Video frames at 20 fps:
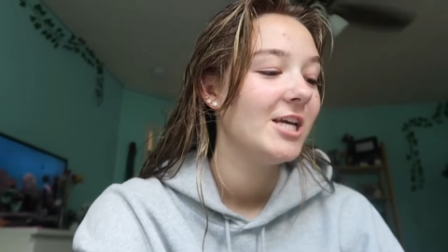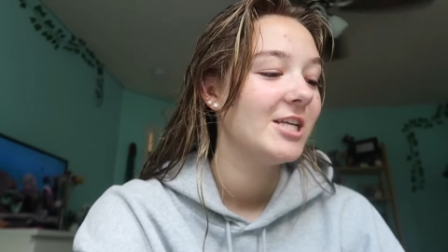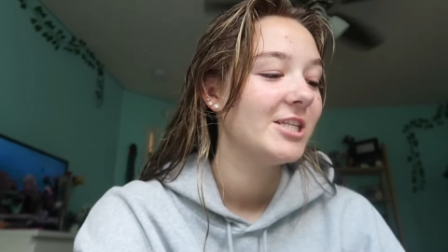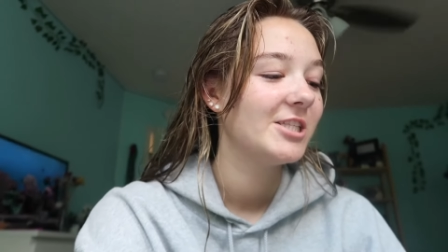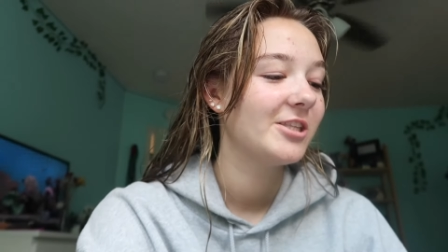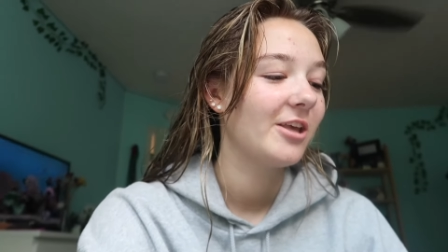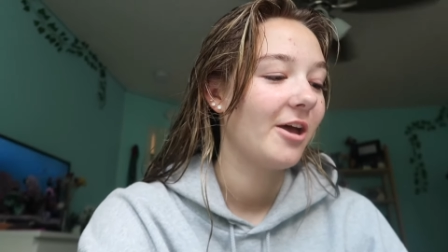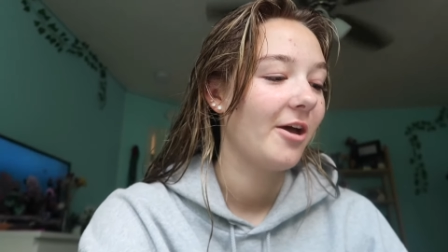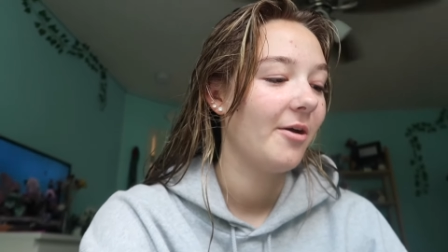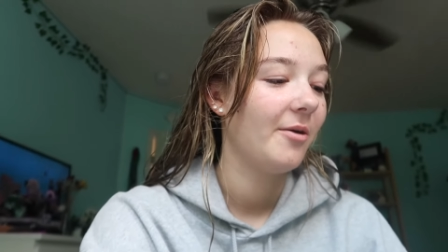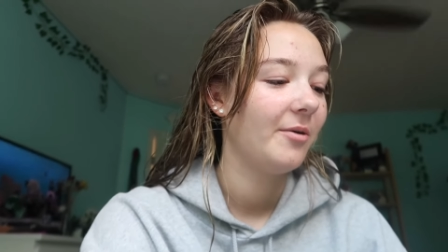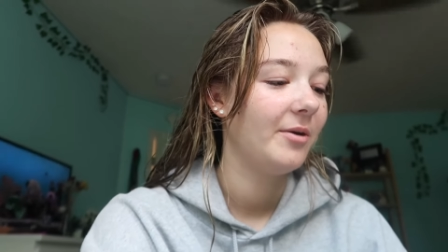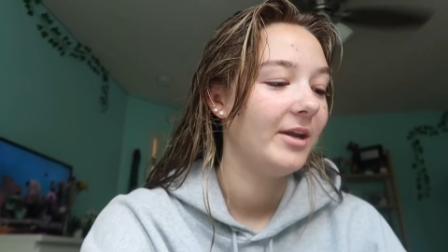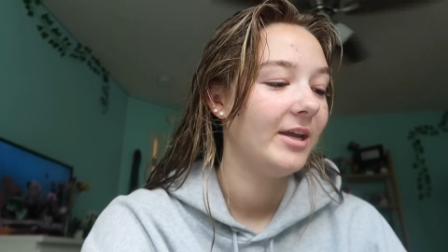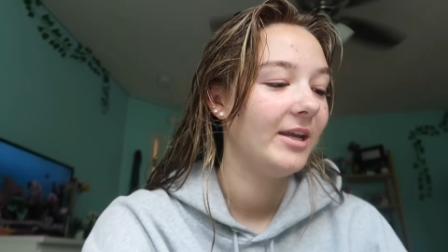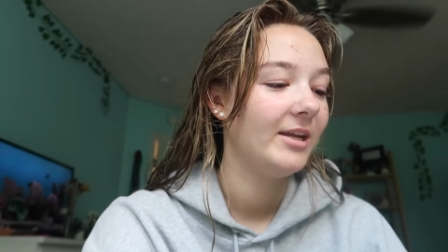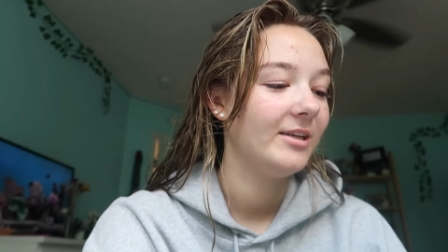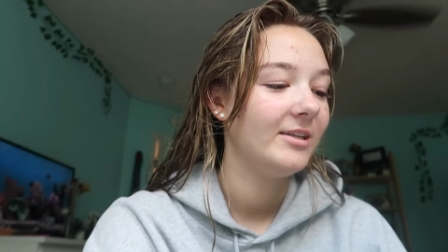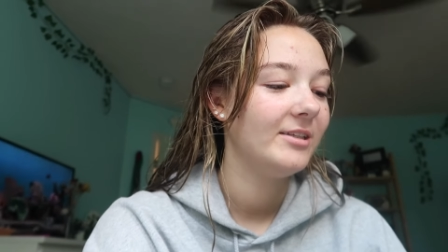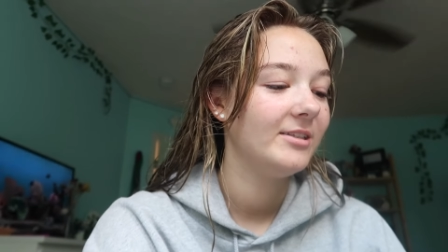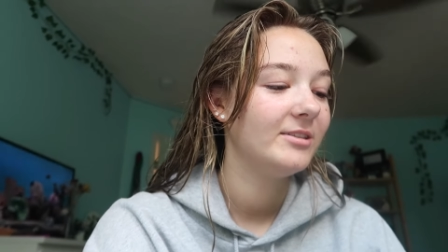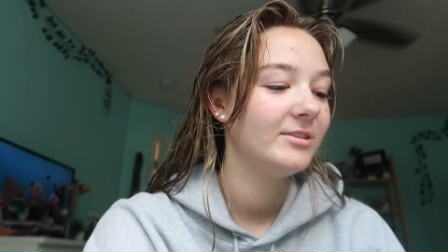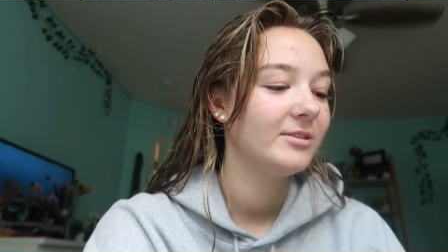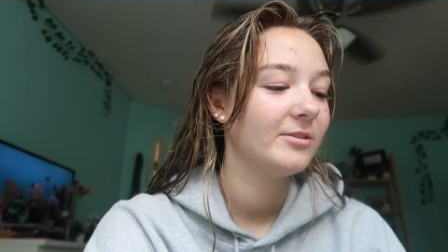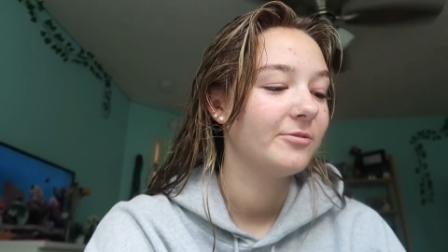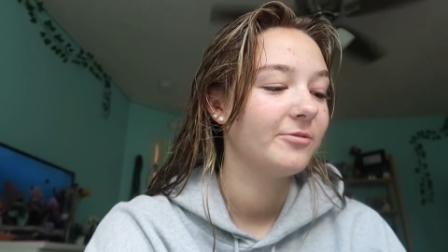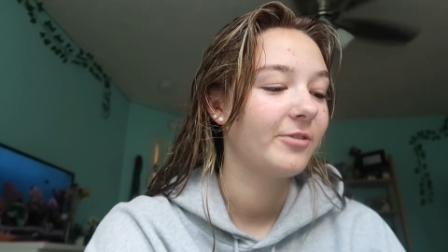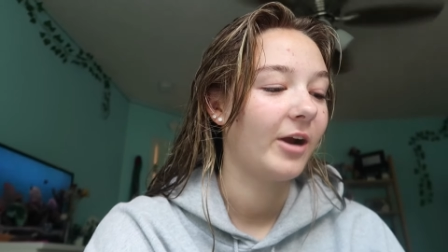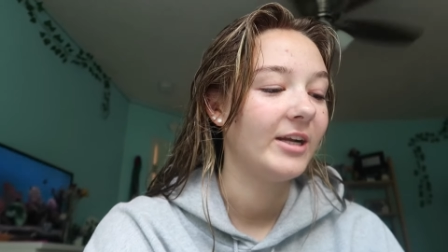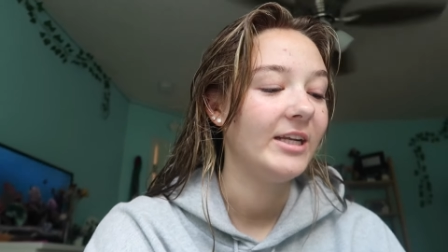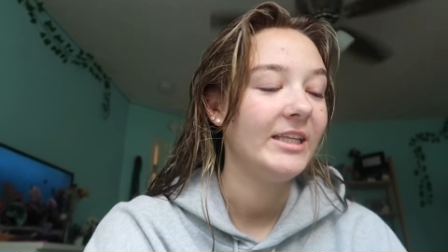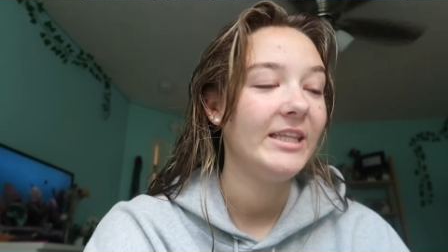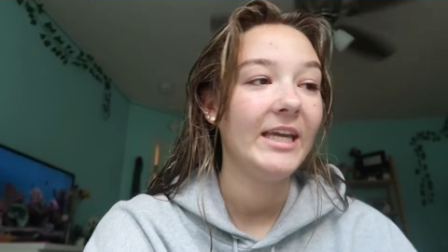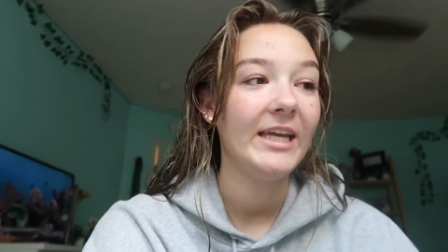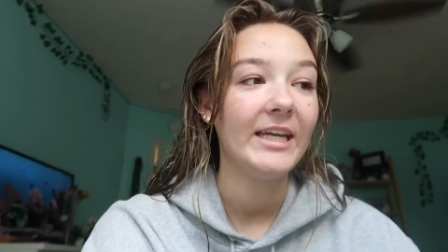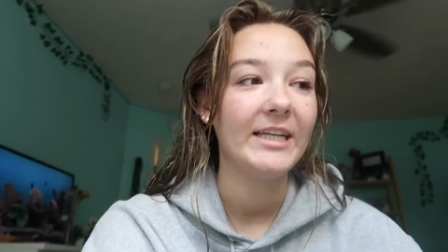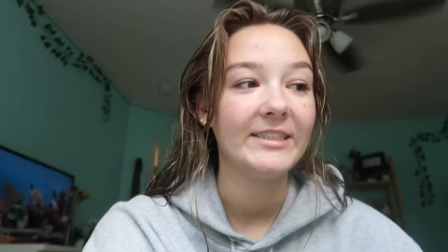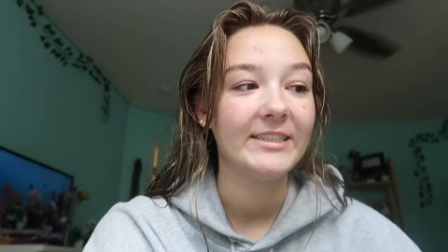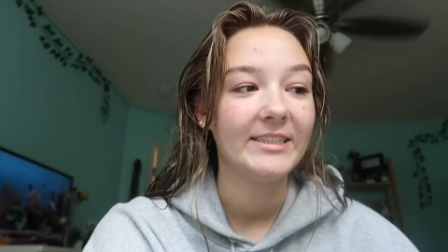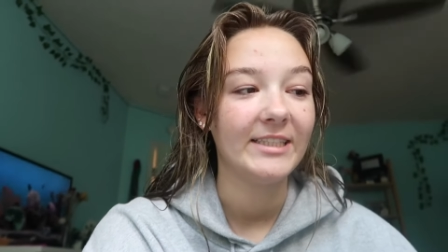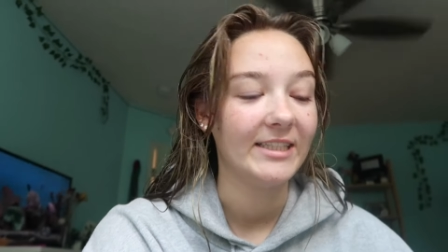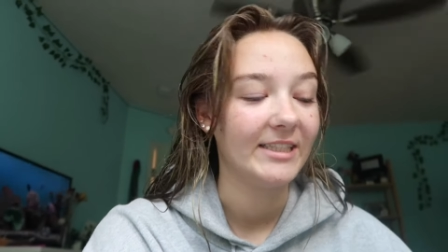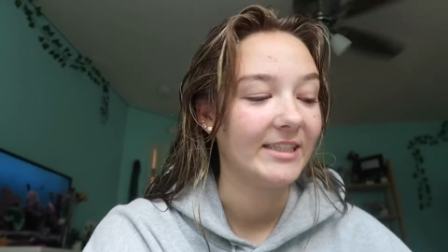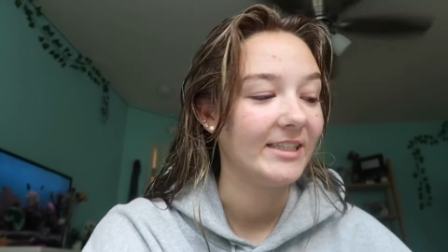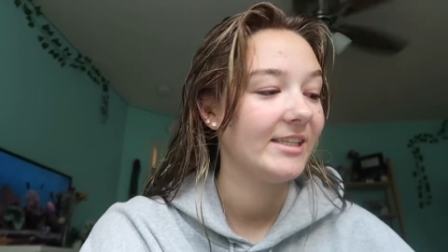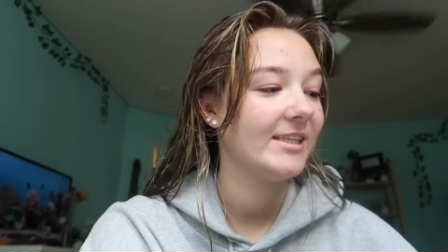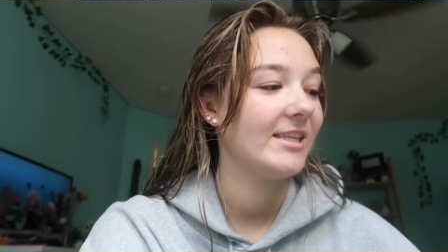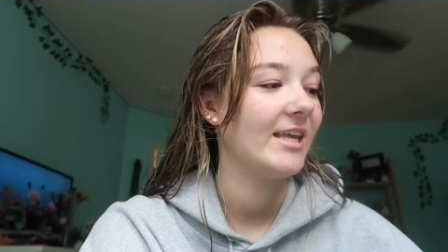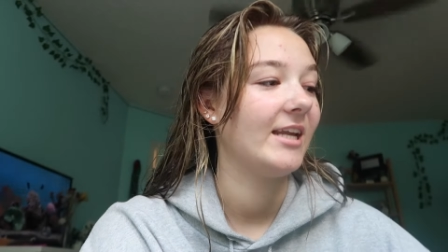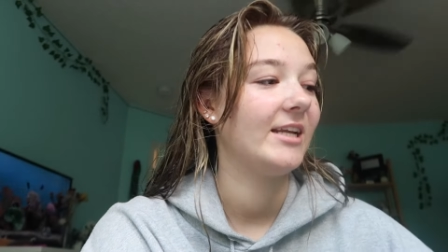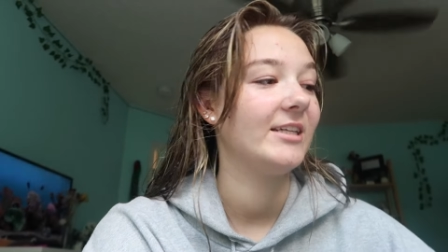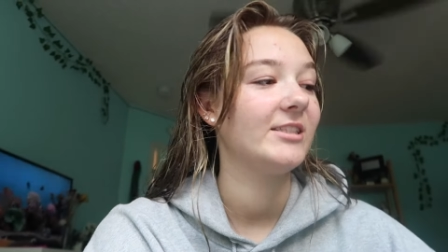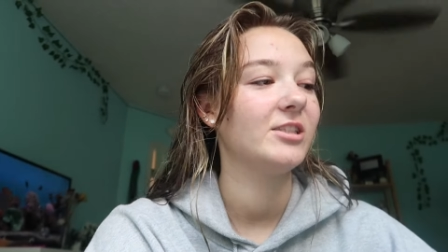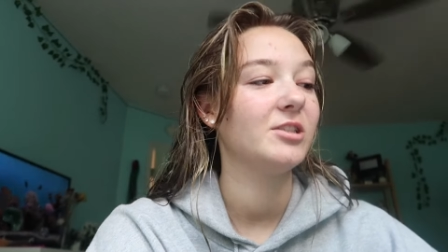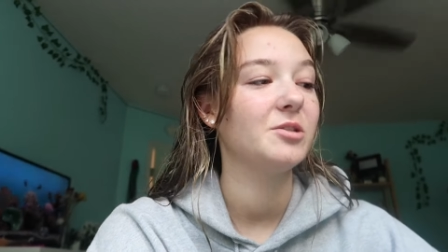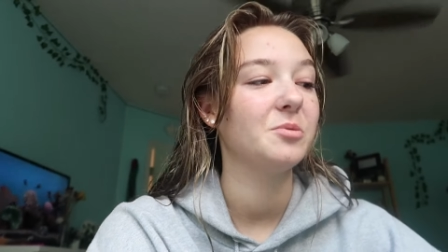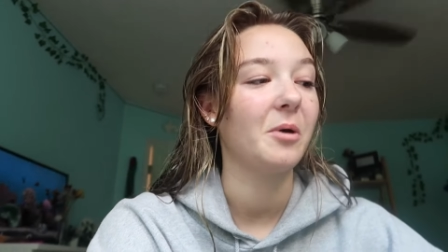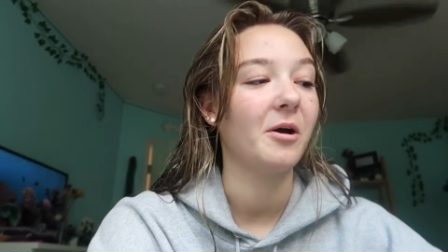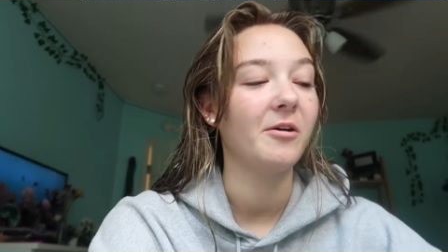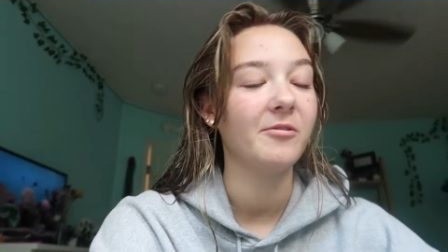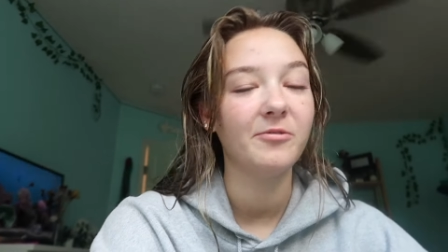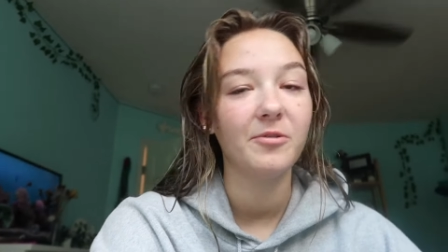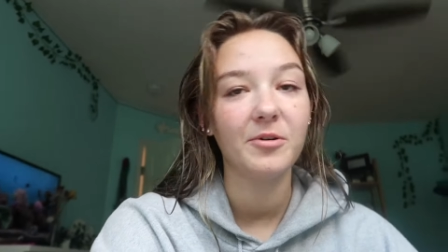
So it is Friday the eighteenth and it's twelve